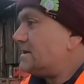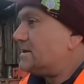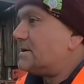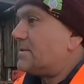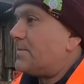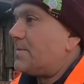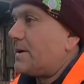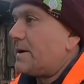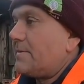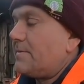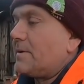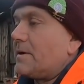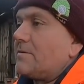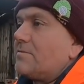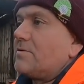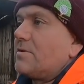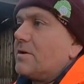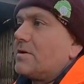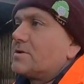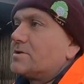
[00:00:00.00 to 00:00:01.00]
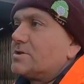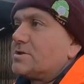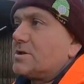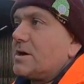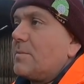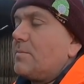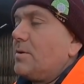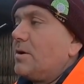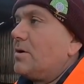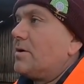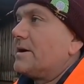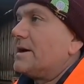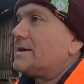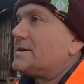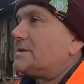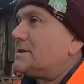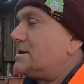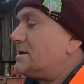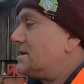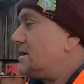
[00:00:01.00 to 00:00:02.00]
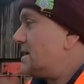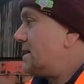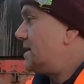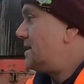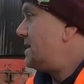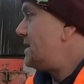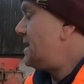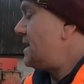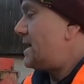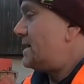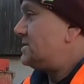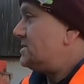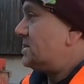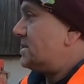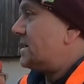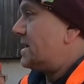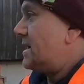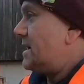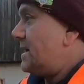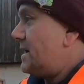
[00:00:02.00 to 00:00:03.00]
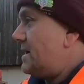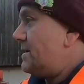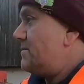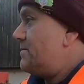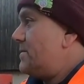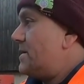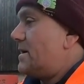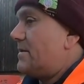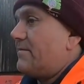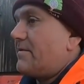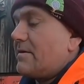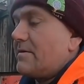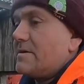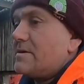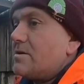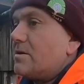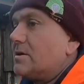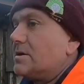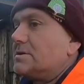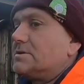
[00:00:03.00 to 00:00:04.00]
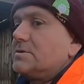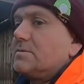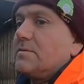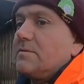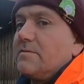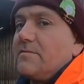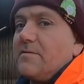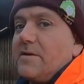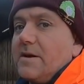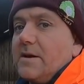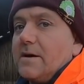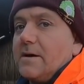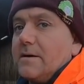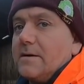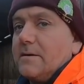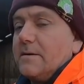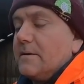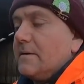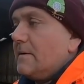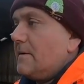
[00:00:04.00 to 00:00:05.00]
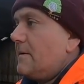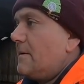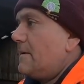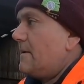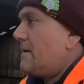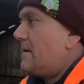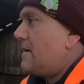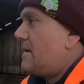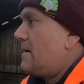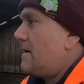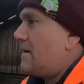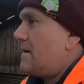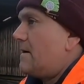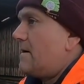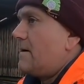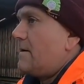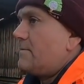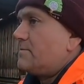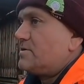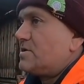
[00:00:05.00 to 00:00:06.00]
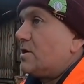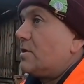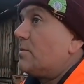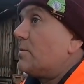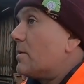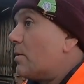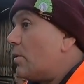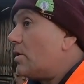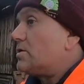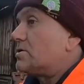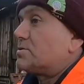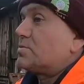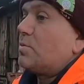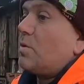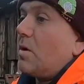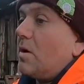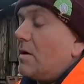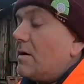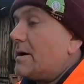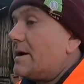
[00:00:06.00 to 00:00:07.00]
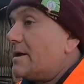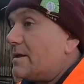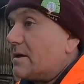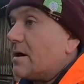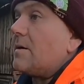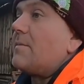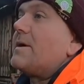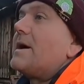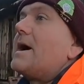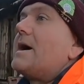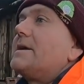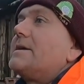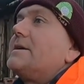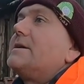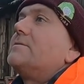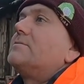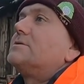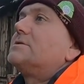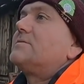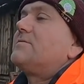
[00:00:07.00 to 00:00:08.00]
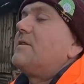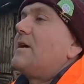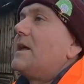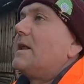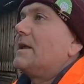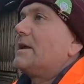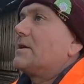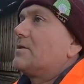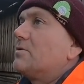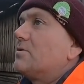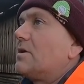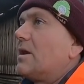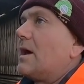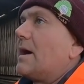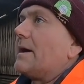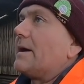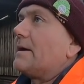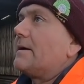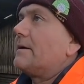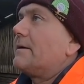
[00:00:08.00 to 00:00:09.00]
to people. I rung a bloke yesterday and he educated me, very knowledgeable fella. Told me what's what, and he thought my idea was fairly good, like.